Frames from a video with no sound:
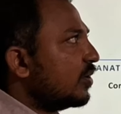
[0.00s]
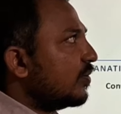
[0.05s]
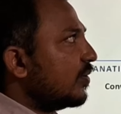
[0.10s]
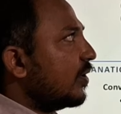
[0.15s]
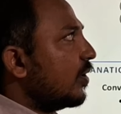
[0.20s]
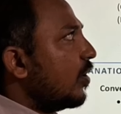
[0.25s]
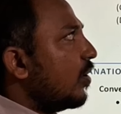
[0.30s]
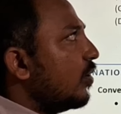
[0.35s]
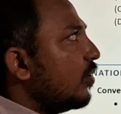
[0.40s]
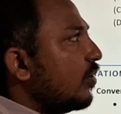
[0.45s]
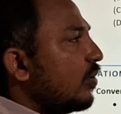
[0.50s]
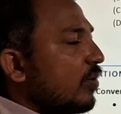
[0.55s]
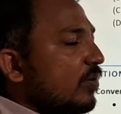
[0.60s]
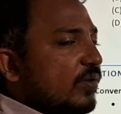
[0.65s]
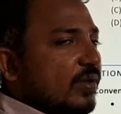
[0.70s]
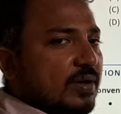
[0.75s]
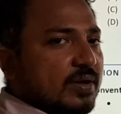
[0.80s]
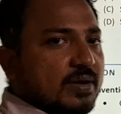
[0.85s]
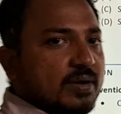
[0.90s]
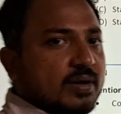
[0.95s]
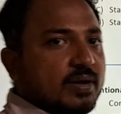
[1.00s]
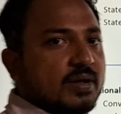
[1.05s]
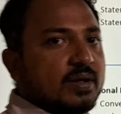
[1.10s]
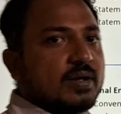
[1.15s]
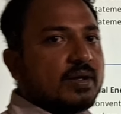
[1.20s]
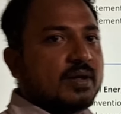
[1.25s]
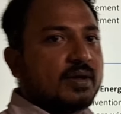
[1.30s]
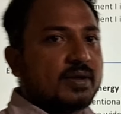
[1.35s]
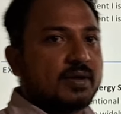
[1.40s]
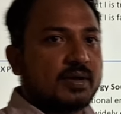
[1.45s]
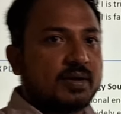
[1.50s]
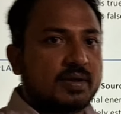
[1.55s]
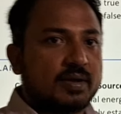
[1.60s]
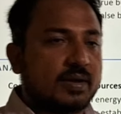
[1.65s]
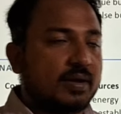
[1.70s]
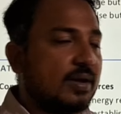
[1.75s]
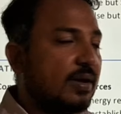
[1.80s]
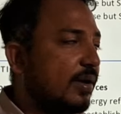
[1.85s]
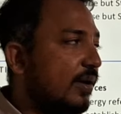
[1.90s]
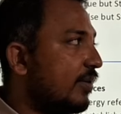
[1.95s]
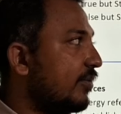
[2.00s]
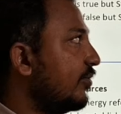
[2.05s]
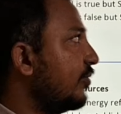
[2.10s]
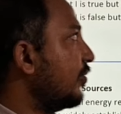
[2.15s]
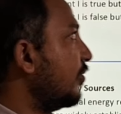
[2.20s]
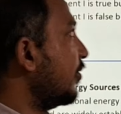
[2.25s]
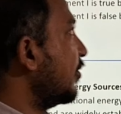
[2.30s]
We all know the